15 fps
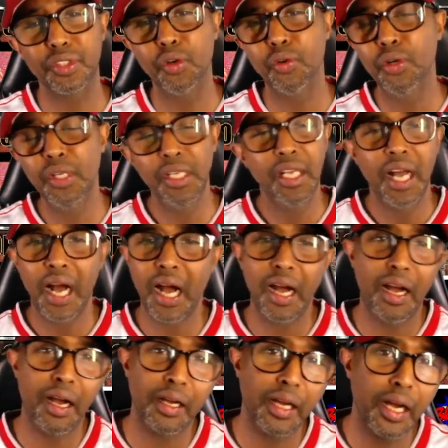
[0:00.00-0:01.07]
So
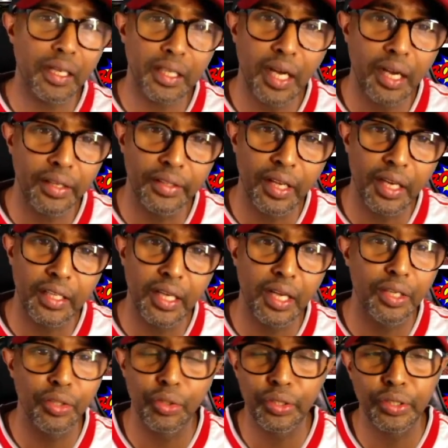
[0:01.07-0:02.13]
I
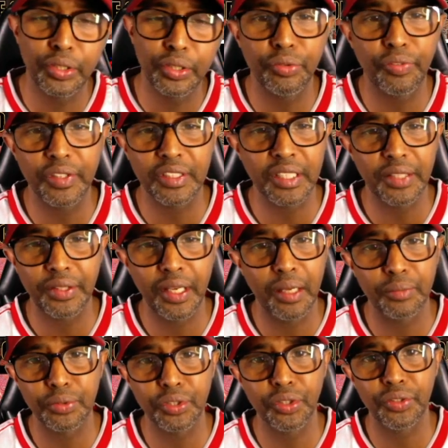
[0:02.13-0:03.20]
can't look into things like that.
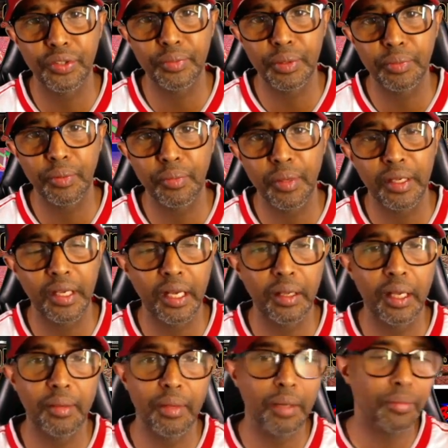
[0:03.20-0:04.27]
I'm sorry, people,
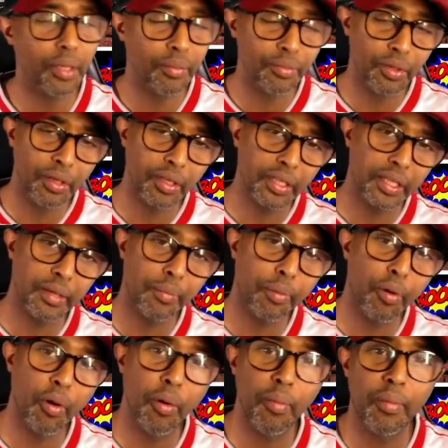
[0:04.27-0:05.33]
man. I'm not gonna
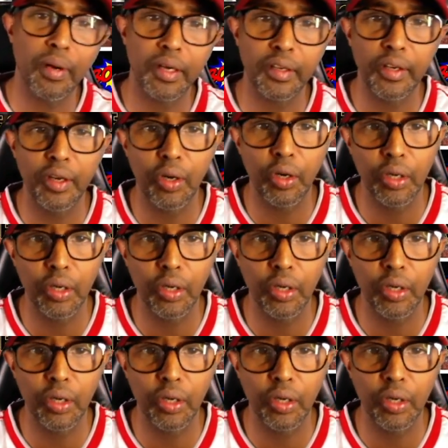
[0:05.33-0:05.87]
put my